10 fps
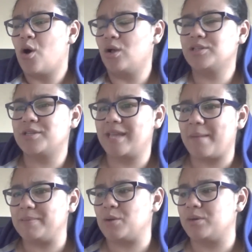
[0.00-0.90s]
Also, the
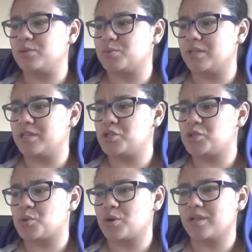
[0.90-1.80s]
episode was really
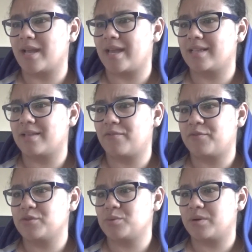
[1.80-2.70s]
short, like, the
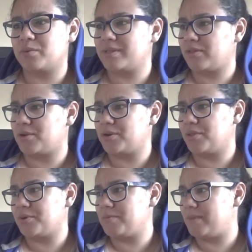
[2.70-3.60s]
first one was
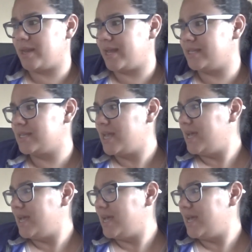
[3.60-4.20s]
33 minutes.